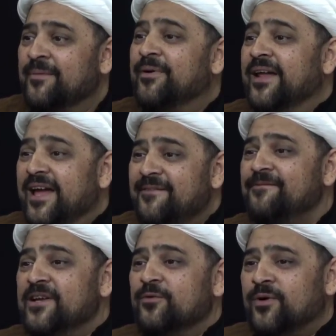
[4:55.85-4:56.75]
but
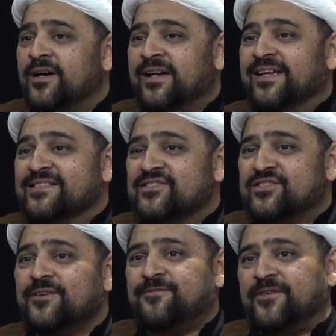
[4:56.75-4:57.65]
everyone is
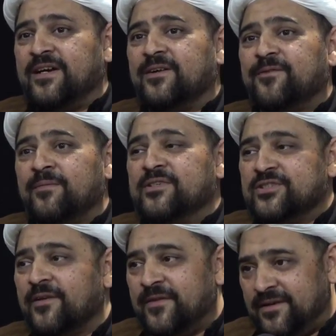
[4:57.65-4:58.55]
different from each
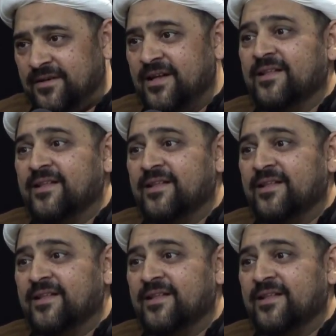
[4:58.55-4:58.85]
other.